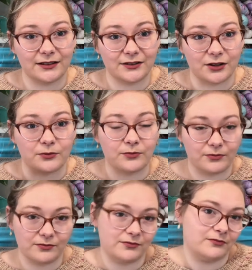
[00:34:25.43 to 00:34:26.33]
So
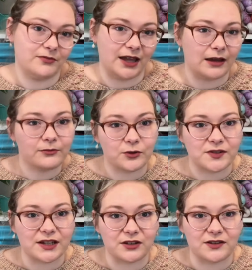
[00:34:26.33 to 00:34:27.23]
yeah, we'll say
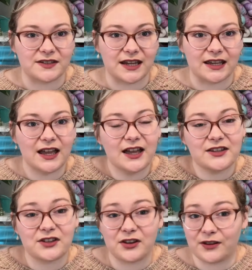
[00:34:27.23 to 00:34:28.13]
New Year's Day.
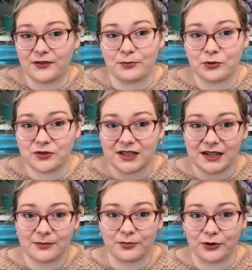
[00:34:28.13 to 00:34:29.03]
So if you bought
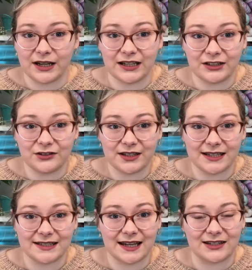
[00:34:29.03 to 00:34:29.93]
it pre-New Year's
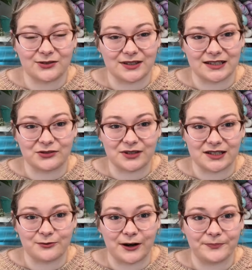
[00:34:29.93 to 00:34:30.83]
Day
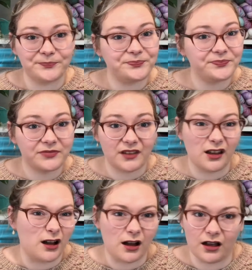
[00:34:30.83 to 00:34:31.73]
2021,
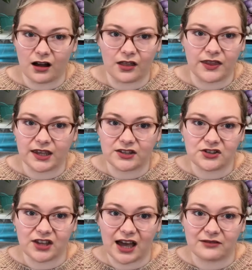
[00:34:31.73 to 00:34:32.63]
I think it should
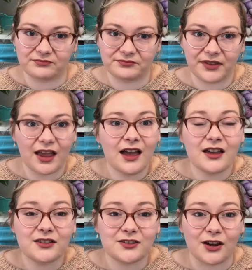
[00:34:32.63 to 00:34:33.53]
count.
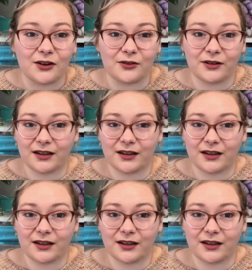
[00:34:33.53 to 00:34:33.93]
So